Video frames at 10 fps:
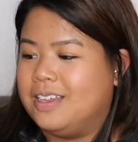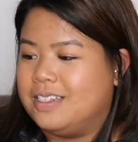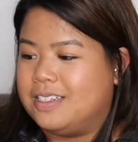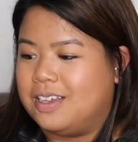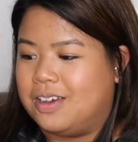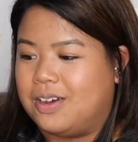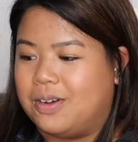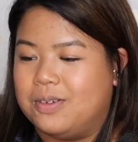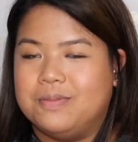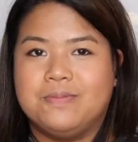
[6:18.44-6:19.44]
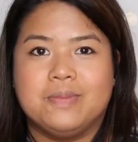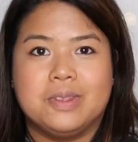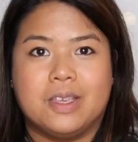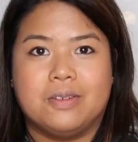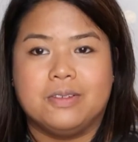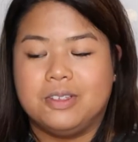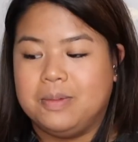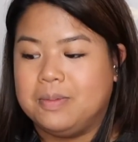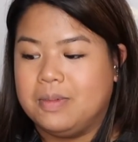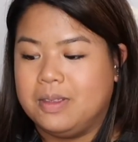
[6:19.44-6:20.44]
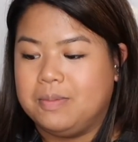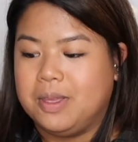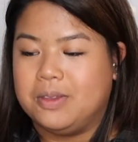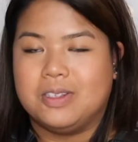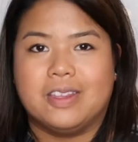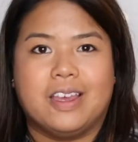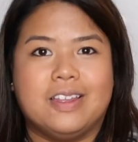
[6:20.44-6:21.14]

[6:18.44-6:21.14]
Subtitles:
So definitely be using that.